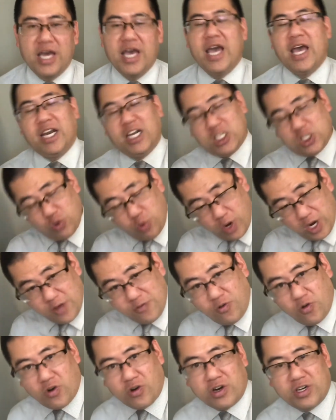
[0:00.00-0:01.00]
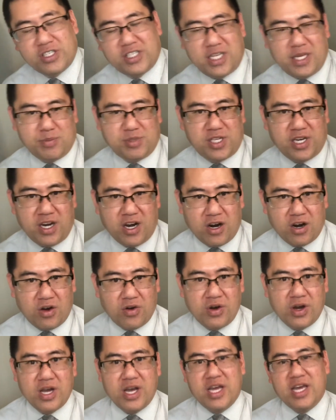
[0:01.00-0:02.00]
In a 24 team scenario,
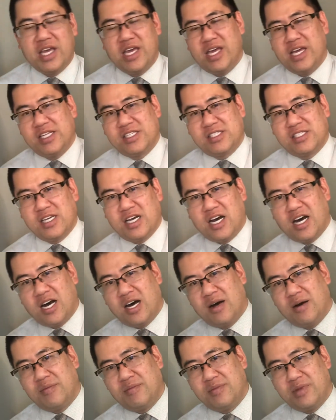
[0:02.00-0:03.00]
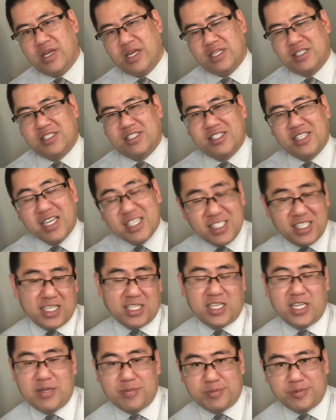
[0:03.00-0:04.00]
it's um, it's 16
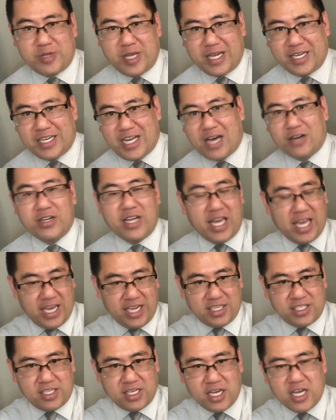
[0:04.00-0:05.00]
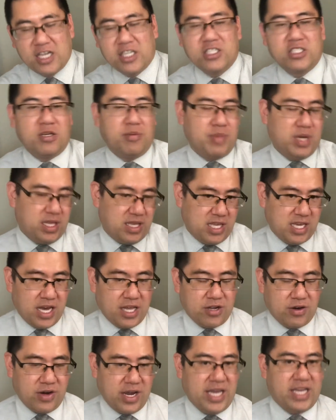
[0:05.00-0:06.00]
teams playing down to eight to meet the
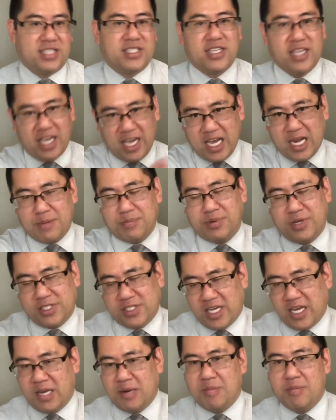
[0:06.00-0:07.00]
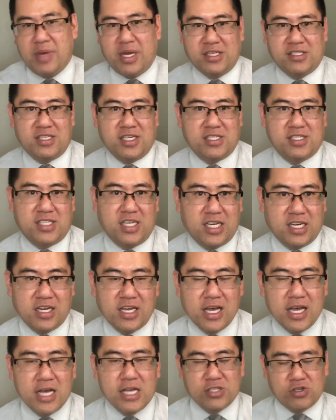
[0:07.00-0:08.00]
other eight. Eight plus eight makes 16.
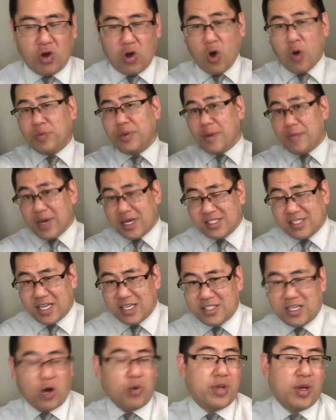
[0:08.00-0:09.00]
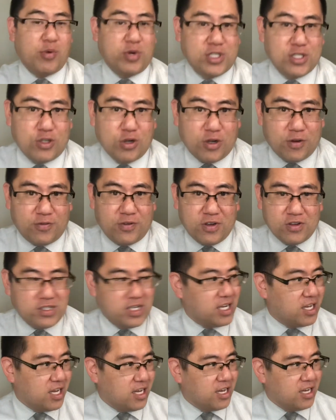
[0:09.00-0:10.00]
So I hope that makes sense. I hope that wasn't too
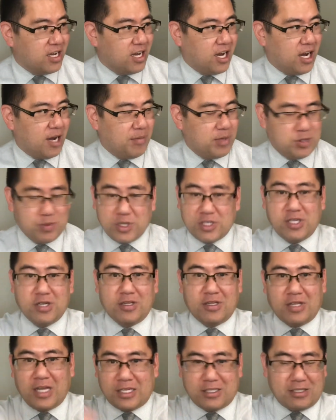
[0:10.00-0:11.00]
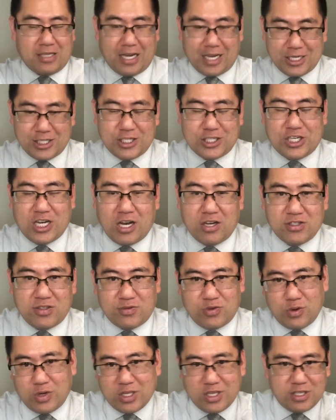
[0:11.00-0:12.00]
confusing, um, especially that's, the, I guess, the challenge of
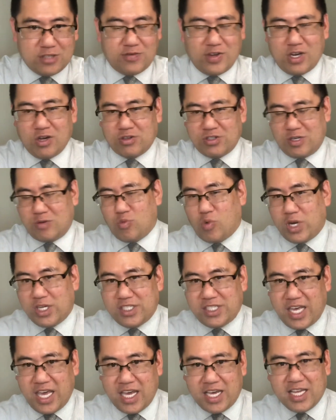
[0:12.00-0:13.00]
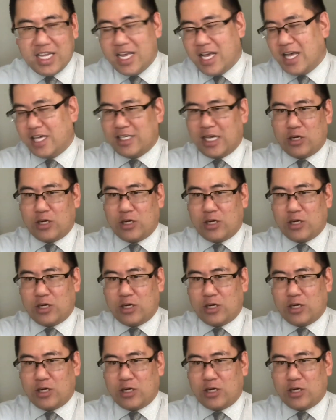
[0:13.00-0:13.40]
doing these videos in one take is I